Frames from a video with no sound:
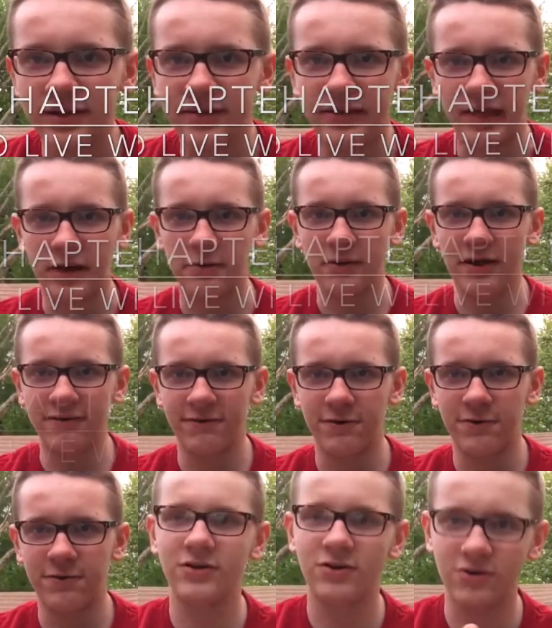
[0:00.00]
They arrive
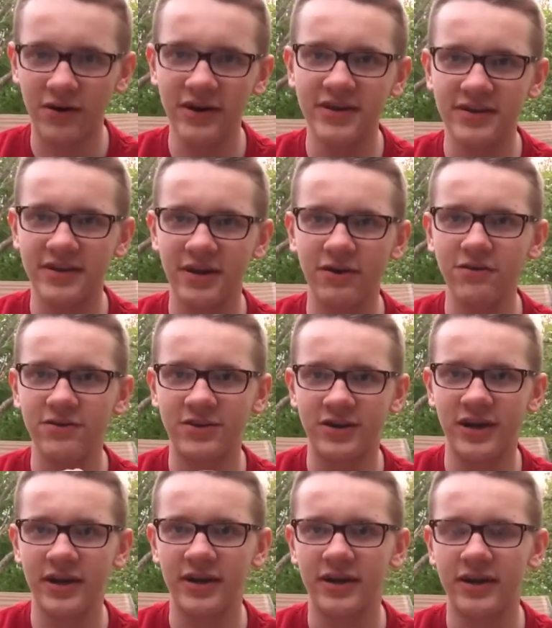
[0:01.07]
home. Grace tells Jay